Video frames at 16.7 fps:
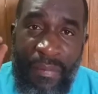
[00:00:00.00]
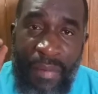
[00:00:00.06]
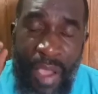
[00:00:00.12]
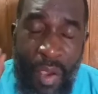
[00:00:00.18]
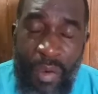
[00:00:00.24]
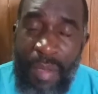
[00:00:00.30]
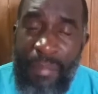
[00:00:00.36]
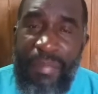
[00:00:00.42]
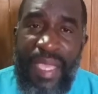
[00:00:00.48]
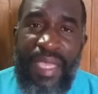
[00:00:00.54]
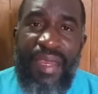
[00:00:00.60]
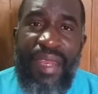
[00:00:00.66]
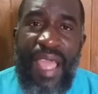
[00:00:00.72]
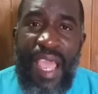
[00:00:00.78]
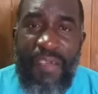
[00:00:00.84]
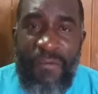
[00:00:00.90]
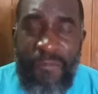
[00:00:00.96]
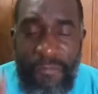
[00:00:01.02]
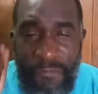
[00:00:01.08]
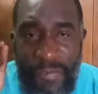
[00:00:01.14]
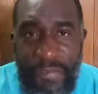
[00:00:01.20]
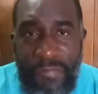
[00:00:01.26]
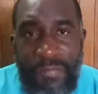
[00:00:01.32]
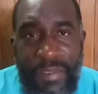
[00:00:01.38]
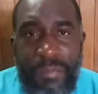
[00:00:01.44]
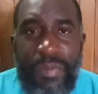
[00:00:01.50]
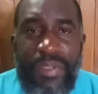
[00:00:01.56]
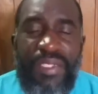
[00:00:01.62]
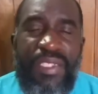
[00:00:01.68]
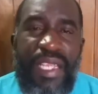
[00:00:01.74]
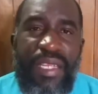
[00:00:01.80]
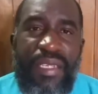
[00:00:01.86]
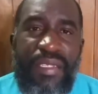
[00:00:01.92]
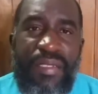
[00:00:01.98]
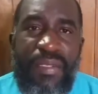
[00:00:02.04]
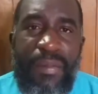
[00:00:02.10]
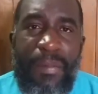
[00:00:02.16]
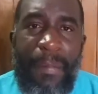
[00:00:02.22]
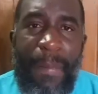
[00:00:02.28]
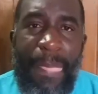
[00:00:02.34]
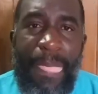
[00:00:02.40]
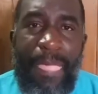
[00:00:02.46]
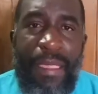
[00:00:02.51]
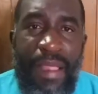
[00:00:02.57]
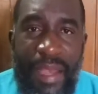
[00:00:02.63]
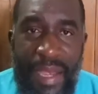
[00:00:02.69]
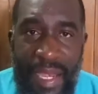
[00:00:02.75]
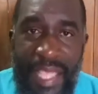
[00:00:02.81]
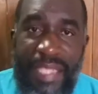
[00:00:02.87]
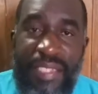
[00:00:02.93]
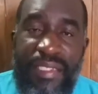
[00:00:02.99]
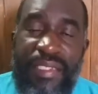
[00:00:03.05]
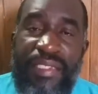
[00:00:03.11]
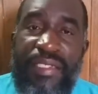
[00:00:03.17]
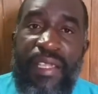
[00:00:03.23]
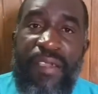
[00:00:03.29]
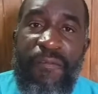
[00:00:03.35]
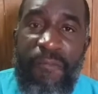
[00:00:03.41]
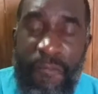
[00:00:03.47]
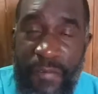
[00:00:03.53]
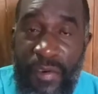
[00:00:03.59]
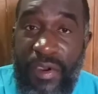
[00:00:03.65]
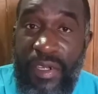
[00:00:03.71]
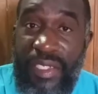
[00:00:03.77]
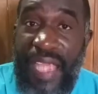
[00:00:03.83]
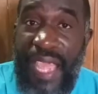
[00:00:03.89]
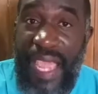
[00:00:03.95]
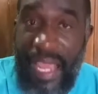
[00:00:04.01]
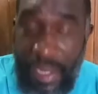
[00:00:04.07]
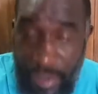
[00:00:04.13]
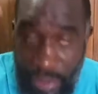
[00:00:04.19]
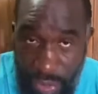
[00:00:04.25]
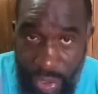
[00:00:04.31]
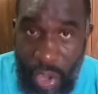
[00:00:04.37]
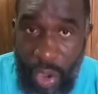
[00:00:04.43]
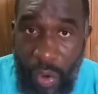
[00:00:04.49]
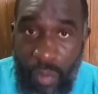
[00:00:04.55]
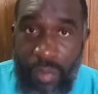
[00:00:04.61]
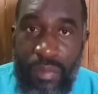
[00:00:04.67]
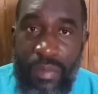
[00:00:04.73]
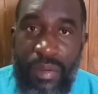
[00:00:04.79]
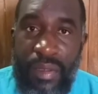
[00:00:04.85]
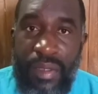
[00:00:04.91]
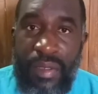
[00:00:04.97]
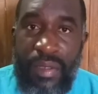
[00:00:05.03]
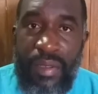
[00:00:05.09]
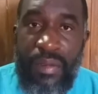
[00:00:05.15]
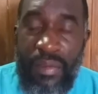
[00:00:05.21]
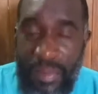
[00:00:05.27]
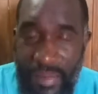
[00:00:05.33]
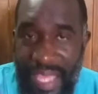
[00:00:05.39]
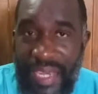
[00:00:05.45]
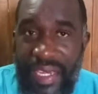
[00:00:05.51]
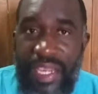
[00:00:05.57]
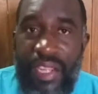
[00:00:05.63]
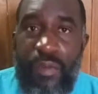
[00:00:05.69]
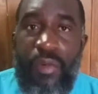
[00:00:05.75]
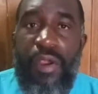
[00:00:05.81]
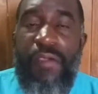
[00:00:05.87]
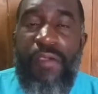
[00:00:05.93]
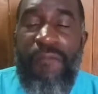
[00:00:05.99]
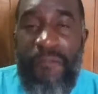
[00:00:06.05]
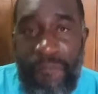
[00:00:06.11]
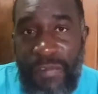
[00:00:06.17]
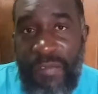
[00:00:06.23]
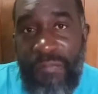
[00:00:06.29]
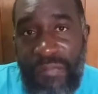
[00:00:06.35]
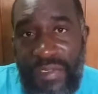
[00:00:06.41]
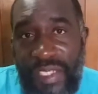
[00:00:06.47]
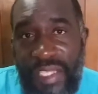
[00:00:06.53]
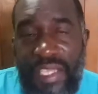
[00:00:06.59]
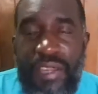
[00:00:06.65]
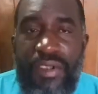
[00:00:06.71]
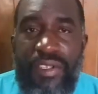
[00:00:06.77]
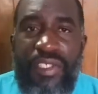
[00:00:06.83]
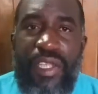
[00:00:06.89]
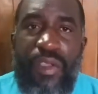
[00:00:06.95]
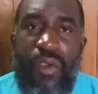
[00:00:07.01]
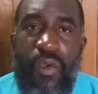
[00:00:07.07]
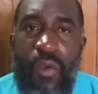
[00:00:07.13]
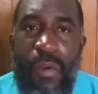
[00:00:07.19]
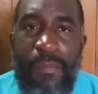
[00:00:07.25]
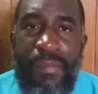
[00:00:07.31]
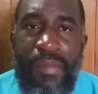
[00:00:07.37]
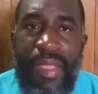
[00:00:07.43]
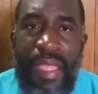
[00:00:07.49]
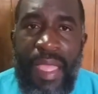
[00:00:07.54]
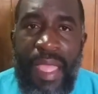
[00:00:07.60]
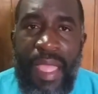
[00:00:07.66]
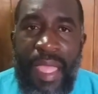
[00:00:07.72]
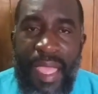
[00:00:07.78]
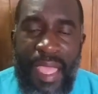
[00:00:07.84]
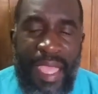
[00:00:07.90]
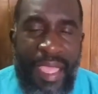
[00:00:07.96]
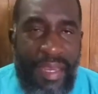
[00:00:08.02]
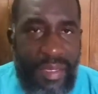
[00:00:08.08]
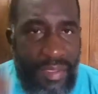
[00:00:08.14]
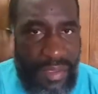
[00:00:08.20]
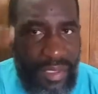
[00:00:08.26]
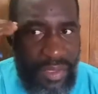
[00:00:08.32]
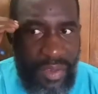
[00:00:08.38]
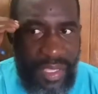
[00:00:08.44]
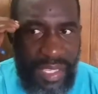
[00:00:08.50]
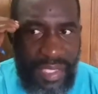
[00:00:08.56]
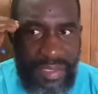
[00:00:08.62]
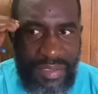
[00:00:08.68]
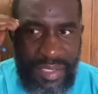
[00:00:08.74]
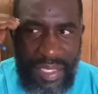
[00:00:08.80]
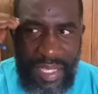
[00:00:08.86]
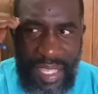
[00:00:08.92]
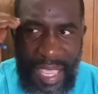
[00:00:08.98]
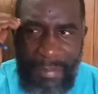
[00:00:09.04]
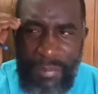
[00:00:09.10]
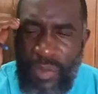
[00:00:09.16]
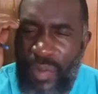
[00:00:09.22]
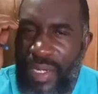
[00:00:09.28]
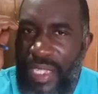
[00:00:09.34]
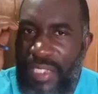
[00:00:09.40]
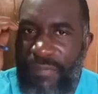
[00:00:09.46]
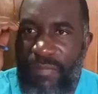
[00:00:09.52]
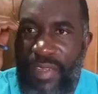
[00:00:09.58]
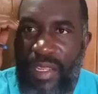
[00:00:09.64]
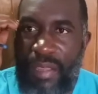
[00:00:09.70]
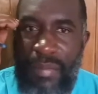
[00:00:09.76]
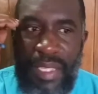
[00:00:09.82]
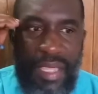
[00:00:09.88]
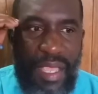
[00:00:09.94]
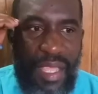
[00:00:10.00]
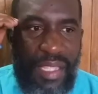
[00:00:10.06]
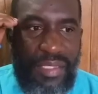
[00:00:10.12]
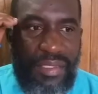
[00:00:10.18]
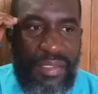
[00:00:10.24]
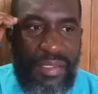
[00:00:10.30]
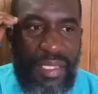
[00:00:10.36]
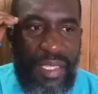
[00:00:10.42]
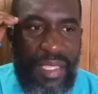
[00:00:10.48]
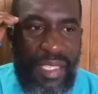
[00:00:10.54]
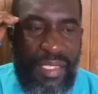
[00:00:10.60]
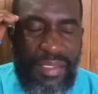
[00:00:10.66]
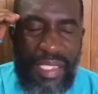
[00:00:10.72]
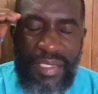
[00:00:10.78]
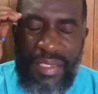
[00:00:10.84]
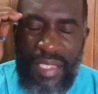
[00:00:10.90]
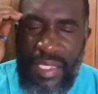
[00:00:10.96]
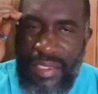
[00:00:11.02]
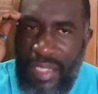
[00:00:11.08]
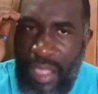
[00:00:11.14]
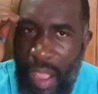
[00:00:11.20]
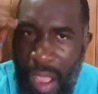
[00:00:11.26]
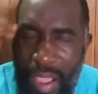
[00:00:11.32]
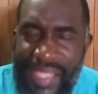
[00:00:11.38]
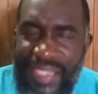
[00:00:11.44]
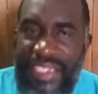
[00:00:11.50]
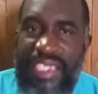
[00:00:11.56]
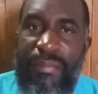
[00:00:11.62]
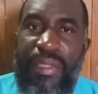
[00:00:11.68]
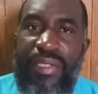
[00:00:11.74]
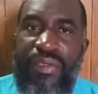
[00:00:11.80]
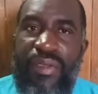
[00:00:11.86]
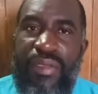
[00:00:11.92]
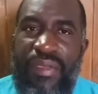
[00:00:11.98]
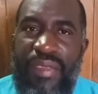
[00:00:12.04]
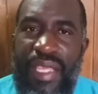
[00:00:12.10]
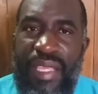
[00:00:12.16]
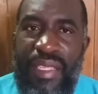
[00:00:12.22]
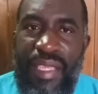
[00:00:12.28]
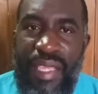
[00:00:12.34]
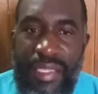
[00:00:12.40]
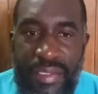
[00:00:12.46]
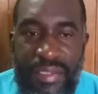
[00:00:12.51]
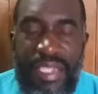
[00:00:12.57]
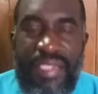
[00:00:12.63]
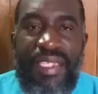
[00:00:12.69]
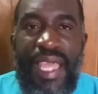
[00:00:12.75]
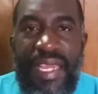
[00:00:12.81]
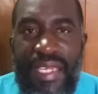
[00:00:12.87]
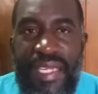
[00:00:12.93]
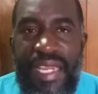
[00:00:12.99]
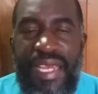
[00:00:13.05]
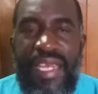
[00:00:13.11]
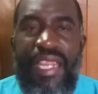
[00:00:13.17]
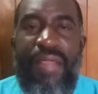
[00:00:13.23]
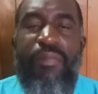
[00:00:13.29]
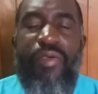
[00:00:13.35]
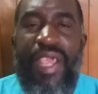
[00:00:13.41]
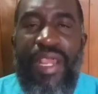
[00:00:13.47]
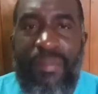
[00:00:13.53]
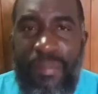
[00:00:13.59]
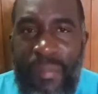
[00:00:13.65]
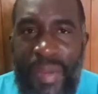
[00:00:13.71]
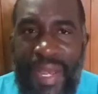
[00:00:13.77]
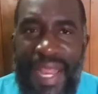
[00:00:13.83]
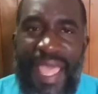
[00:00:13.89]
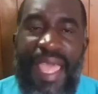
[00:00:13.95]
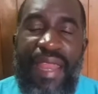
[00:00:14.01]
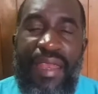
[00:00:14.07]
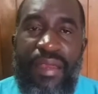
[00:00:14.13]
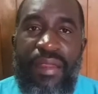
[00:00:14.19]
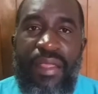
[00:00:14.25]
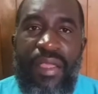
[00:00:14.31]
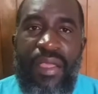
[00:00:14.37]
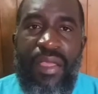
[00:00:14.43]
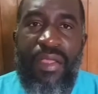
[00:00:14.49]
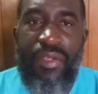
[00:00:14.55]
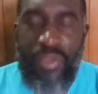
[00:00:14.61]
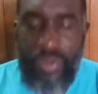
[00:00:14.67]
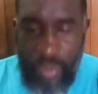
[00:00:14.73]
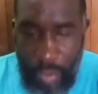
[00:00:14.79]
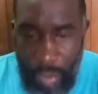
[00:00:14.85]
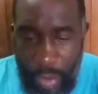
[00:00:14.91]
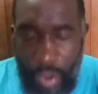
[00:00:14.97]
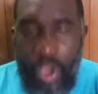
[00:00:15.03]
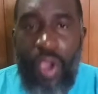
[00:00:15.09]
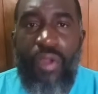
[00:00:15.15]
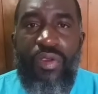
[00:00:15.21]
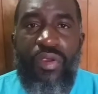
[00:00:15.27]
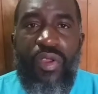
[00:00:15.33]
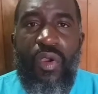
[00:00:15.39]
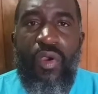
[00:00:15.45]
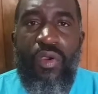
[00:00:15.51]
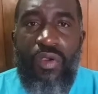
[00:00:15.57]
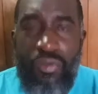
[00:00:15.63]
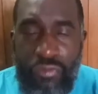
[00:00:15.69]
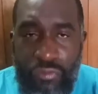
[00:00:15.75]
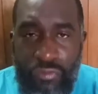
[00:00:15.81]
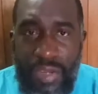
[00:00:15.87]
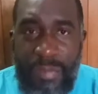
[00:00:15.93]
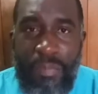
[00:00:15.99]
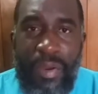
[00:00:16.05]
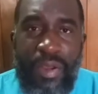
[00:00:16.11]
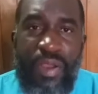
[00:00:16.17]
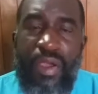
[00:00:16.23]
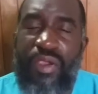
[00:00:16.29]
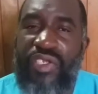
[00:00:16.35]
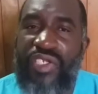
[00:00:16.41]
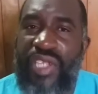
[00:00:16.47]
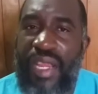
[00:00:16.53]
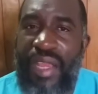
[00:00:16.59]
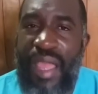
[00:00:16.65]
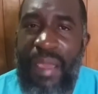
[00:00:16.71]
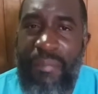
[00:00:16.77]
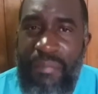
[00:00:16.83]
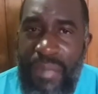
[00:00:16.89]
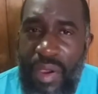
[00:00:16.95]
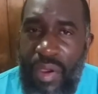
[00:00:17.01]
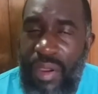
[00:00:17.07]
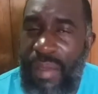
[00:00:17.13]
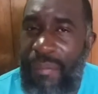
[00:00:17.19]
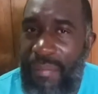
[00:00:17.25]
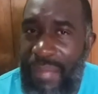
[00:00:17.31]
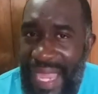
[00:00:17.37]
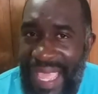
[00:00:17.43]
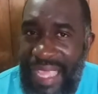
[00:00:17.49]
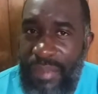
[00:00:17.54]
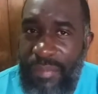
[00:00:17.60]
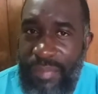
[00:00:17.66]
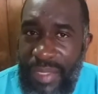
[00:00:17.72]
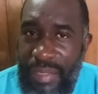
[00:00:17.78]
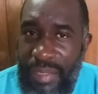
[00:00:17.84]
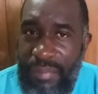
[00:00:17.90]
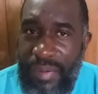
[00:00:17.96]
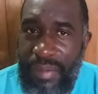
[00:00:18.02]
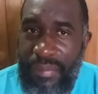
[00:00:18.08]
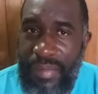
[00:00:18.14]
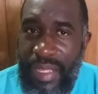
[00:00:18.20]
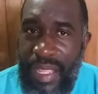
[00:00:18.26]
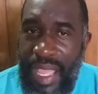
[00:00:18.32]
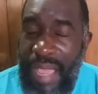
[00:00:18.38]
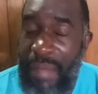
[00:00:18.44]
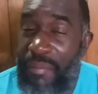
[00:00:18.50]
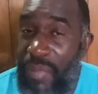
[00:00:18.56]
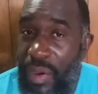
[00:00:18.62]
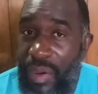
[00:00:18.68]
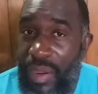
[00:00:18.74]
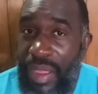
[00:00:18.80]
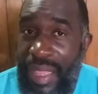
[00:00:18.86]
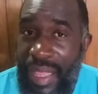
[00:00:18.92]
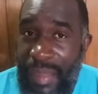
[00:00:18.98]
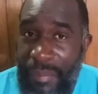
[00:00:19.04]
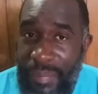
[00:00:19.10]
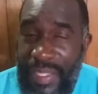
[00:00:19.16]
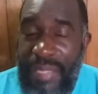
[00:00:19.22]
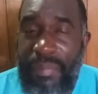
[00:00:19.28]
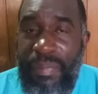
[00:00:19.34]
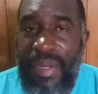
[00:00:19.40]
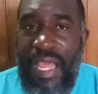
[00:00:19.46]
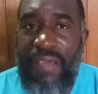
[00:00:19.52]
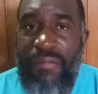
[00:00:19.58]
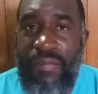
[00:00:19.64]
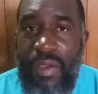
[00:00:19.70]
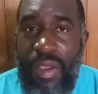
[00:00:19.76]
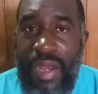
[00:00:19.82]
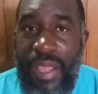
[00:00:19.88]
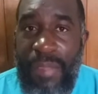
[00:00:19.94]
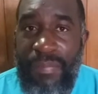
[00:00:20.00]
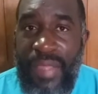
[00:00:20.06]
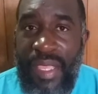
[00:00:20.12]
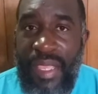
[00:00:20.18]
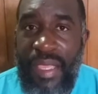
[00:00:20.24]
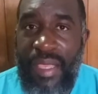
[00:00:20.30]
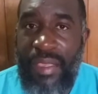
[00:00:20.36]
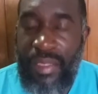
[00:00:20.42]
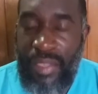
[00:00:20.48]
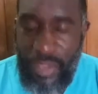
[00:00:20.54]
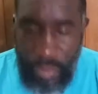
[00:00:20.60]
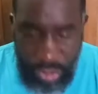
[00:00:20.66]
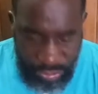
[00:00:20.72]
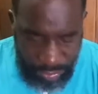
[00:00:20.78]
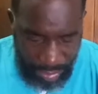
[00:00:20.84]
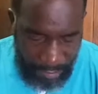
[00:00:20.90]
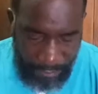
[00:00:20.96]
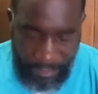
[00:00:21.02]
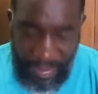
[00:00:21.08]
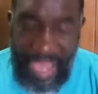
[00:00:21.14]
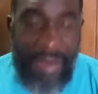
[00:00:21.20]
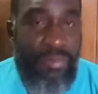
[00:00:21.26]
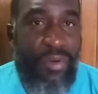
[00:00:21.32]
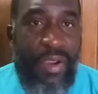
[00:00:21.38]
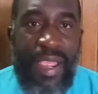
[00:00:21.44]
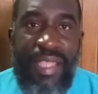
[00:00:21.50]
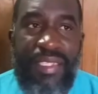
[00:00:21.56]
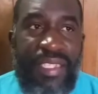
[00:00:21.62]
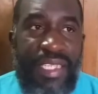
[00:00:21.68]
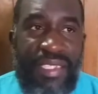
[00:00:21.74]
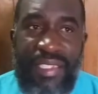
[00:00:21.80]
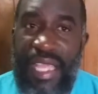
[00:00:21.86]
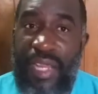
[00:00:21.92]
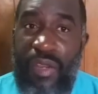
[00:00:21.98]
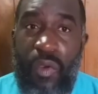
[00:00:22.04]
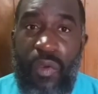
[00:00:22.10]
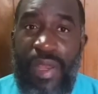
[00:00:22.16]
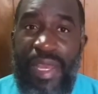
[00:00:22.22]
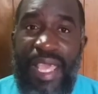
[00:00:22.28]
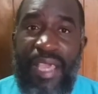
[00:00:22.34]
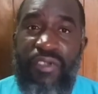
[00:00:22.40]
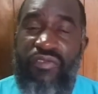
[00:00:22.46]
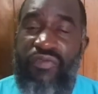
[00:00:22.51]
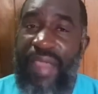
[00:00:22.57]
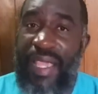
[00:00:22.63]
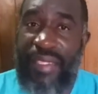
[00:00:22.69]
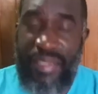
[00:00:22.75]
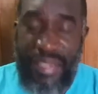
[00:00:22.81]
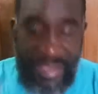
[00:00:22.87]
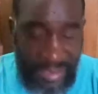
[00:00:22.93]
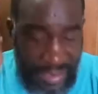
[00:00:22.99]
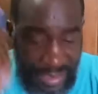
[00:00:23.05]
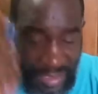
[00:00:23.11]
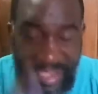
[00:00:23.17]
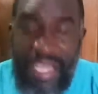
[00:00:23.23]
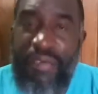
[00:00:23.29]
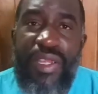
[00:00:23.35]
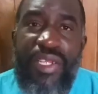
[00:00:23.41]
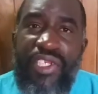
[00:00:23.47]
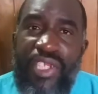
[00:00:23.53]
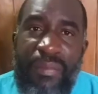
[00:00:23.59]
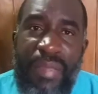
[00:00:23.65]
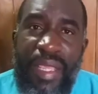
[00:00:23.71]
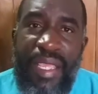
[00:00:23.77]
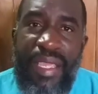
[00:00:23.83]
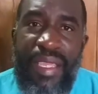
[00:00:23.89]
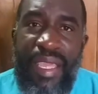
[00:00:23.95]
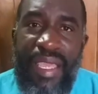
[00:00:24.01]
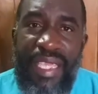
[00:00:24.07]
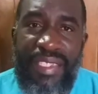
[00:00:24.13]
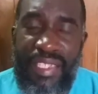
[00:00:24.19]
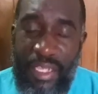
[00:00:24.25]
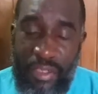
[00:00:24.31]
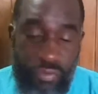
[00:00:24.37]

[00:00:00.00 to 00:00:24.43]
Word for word: Our men are fifty percent less fertile now than they were fifty years ago. And you know, it's, I'm doing this video because it, it's, it's causing me to think, is this a deliberate plan to cut down reproduction among black people, among people of color? Uterine fibroids is not only a crisis here in Jamaica, it's a